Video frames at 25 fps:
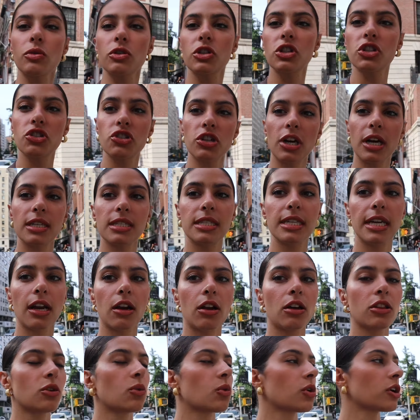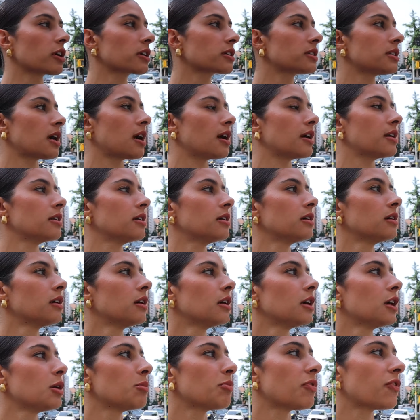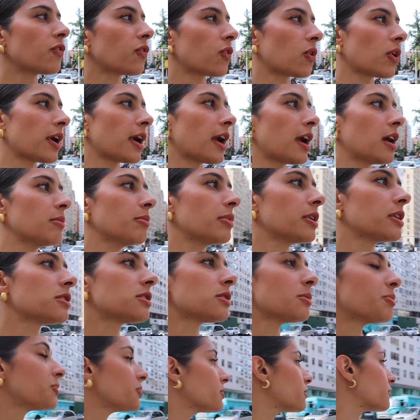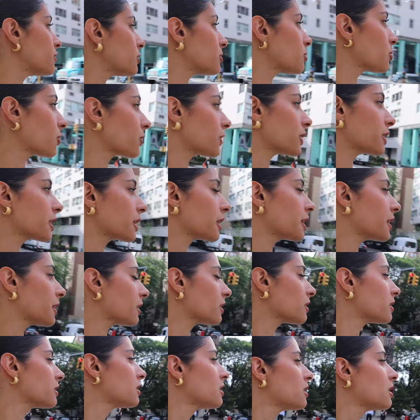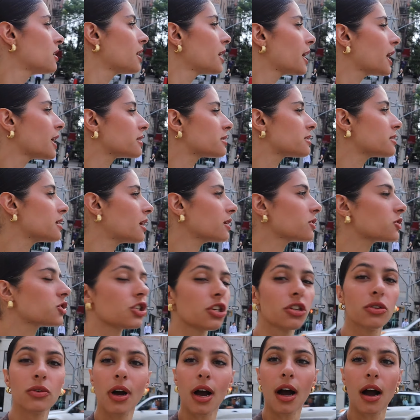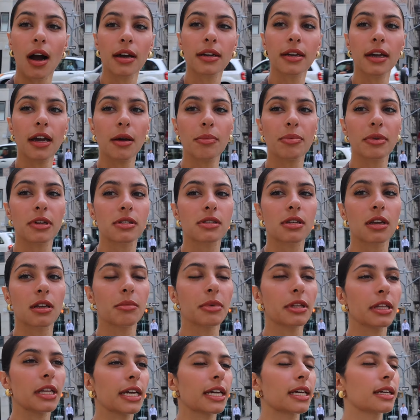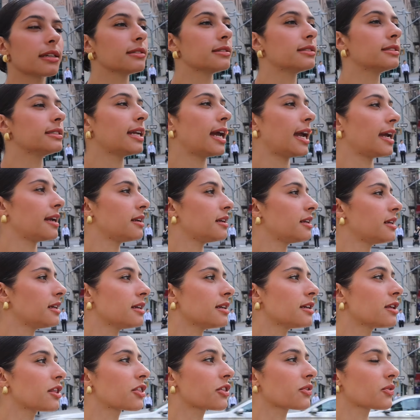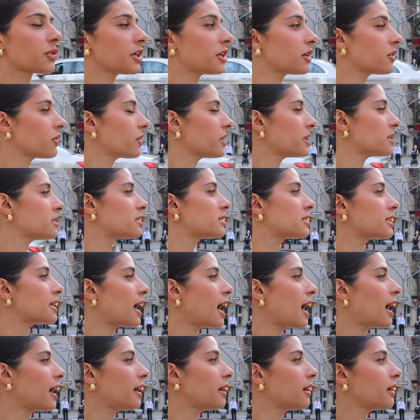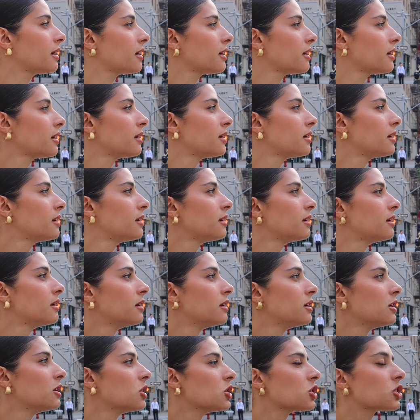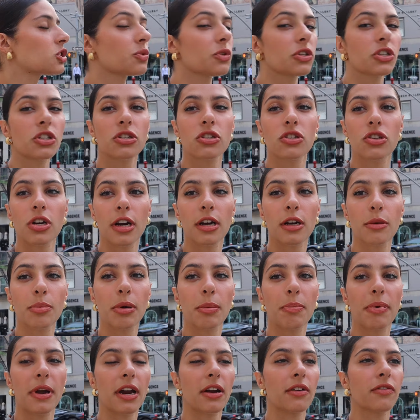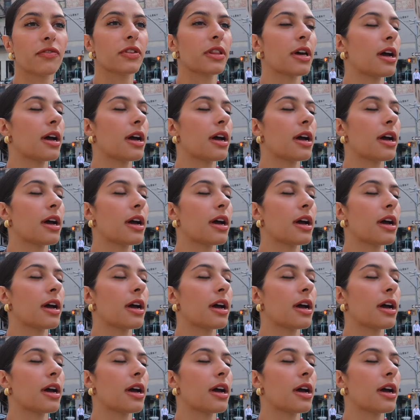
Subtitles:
we're just trying to get all the work done beforehand. But it's a beautiful morning here. It's not too hot yet, but it's gonna be like 93 degrees today. So we're just trying to prepare for